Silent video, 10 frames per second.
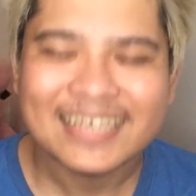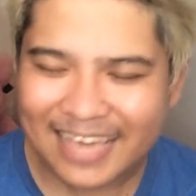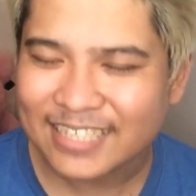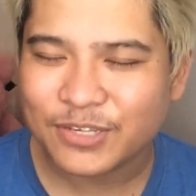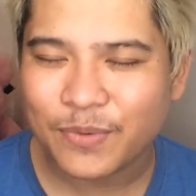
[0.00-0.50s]

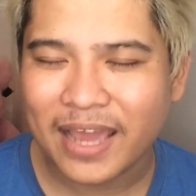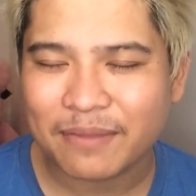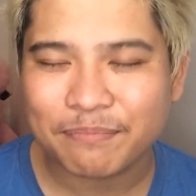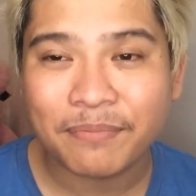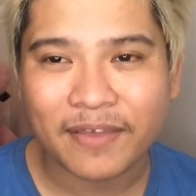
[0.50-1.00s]
Yes, the red
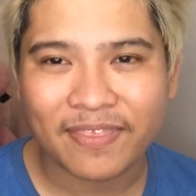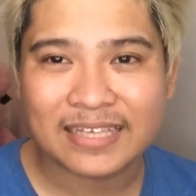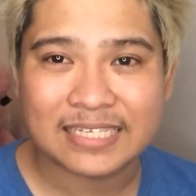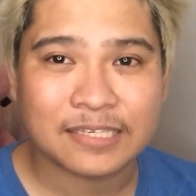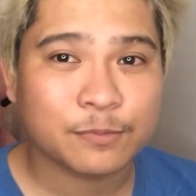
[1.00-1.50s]
button
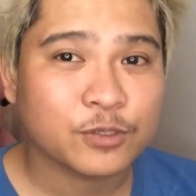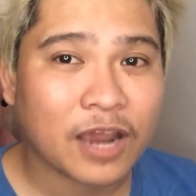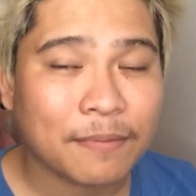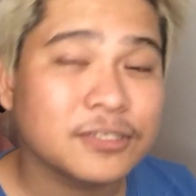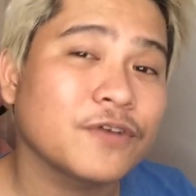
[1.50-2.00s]
is a
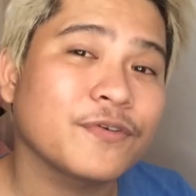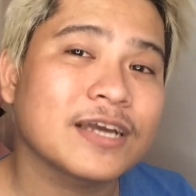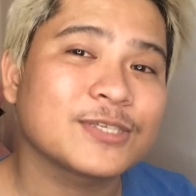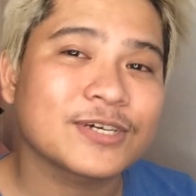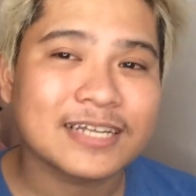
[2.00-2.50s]
subscribe. And don't
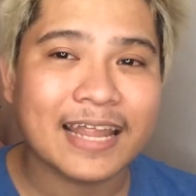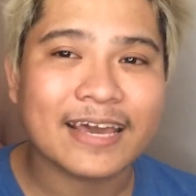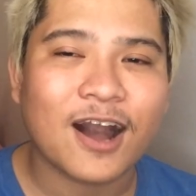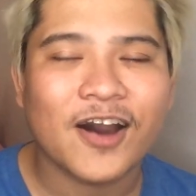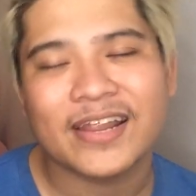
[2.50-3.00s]
forget to
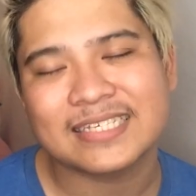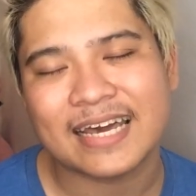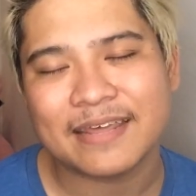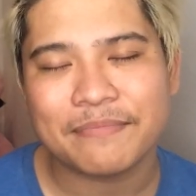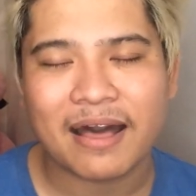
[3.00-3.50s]
click on the
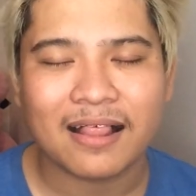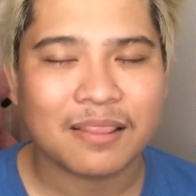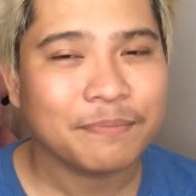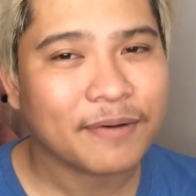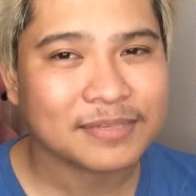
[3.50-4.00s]
tiny bell
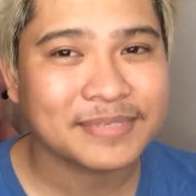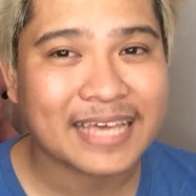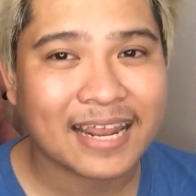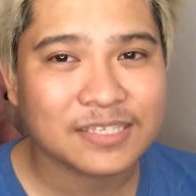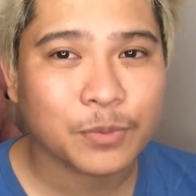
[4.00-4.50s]
button
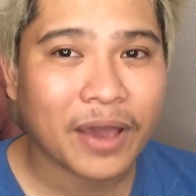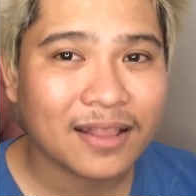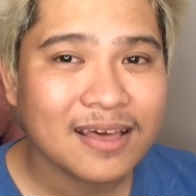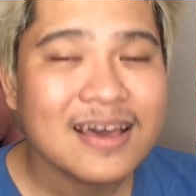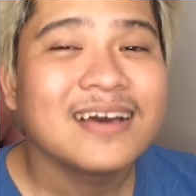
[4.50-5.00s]
set as
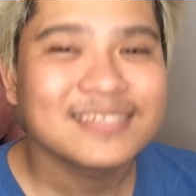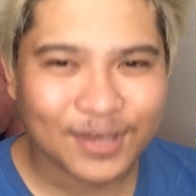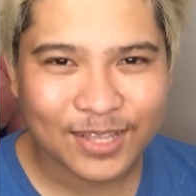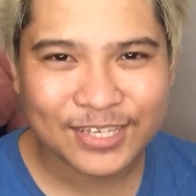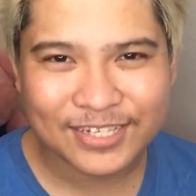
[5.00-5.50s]
well
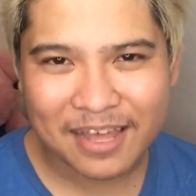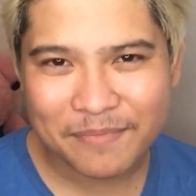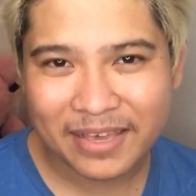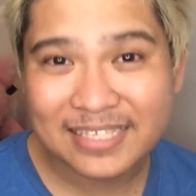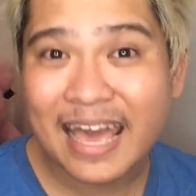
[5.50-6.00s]
so that you'll not
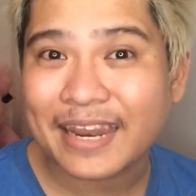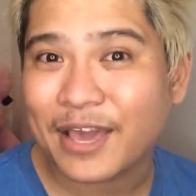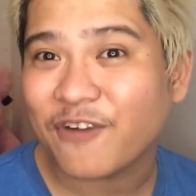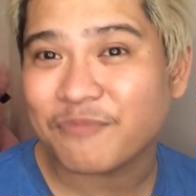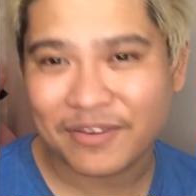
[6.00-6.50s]
miss
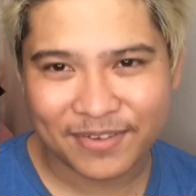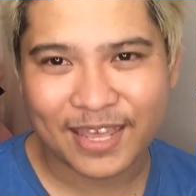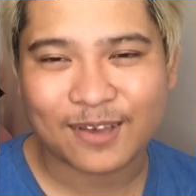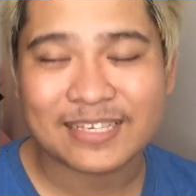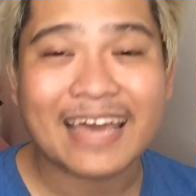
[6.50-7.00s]
any of my
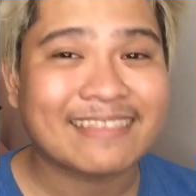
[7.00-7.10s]
videos.